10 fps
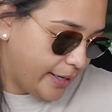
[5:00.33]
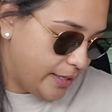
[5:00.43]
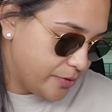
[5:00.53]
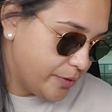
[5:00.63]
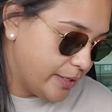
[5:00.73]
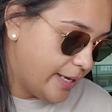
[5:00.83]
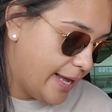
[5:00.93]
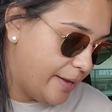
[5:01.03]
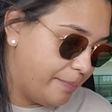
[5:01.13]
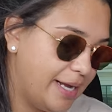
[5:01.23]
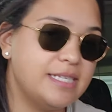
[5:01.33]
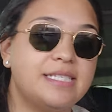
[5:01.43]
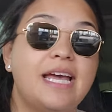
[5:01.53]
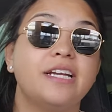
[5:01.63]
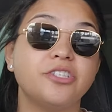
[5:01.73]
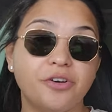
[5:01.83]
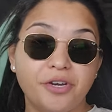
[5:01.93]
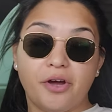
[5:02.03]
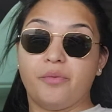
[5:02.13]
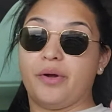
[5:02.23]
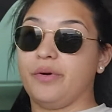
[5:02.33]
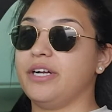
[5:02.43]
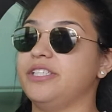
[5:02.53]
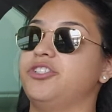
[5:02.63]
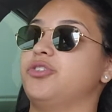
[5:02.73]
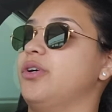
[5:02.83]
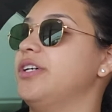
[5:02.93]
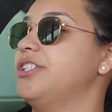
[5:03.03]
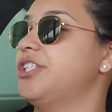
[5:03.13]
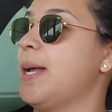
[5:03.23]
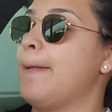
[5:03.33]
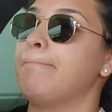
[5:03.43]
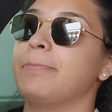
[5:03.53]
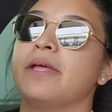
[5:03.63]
All right guys, we're gonna head back to San Antonio. We were in George,